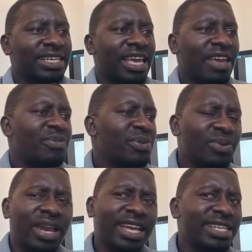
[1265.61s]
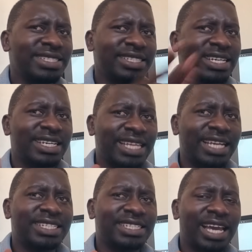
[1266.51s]
Have you heard
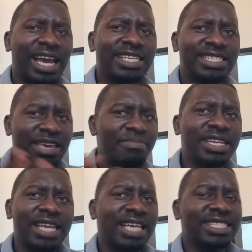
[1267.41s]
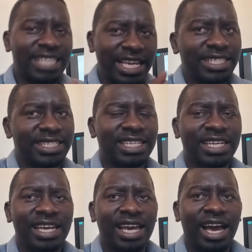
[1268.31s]
that Germany has chased
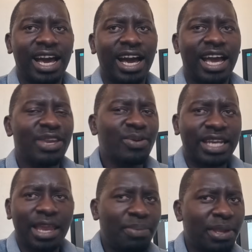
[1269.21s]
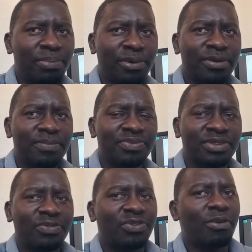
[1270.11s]
UK people
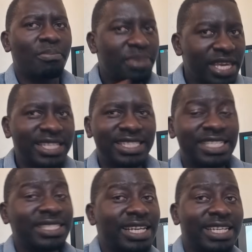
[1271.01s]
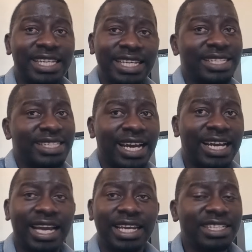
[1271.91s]
from being treated in
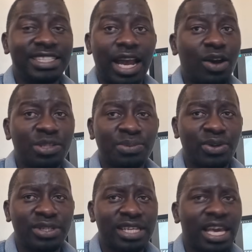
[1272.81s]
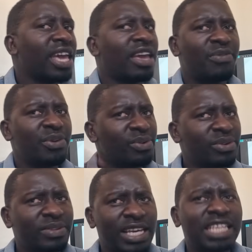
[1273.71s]
their hospitals? Have
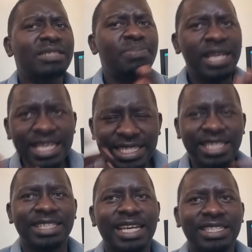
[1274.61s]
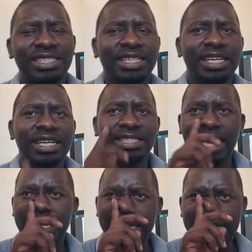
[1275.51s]
you experiencing that
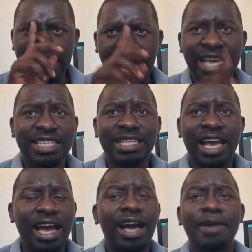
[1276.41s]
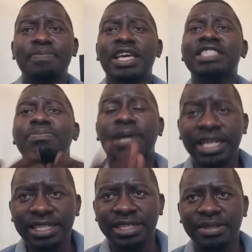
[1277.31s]
Chinese are
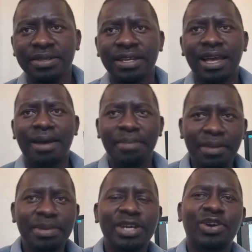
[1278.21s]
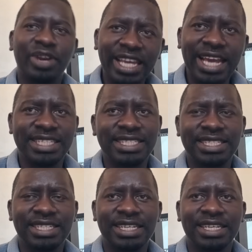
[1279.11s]
expelled maybe Koreans
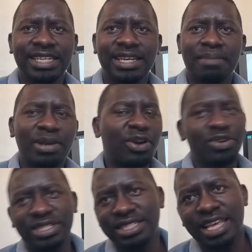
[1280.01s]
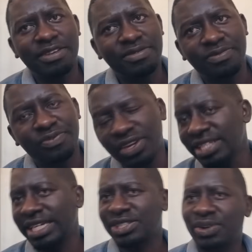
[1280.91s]
because they feel
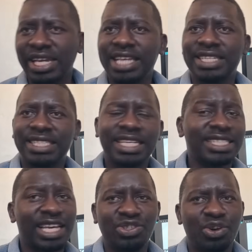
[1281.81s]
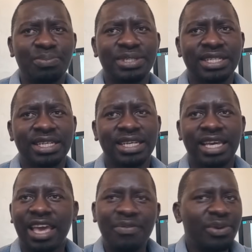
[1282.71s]
that Koreans are taking their jobs?
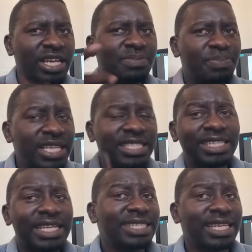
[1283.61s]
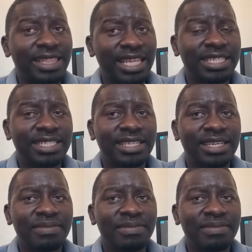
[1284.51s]
Have you experiencing that things?